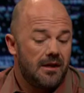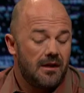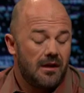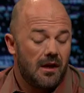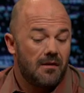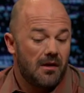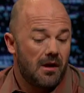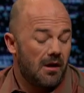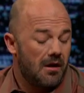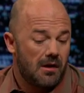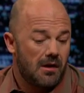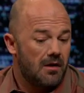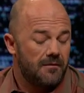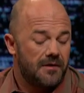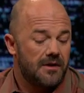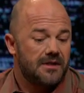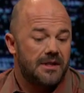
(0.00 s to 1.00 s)
right. Uh, uh,
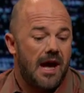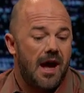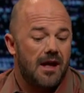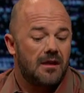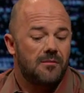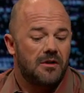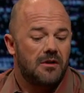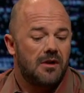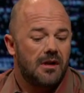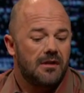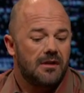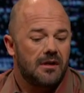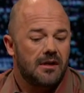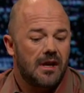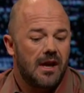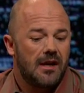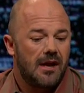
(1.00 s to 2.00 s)
of his caliber, I
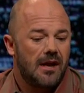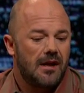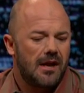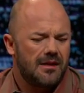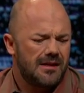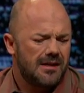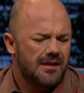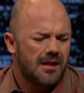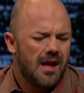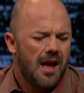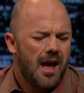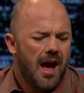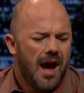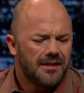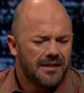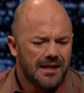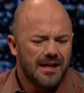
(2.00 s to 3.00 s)
think. And, and I, think,
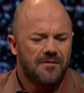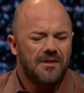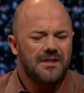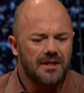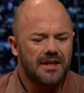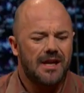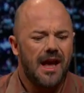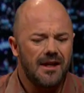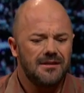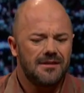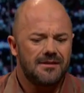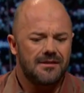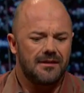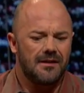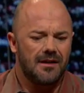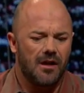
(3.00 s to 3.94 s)
I think if he's against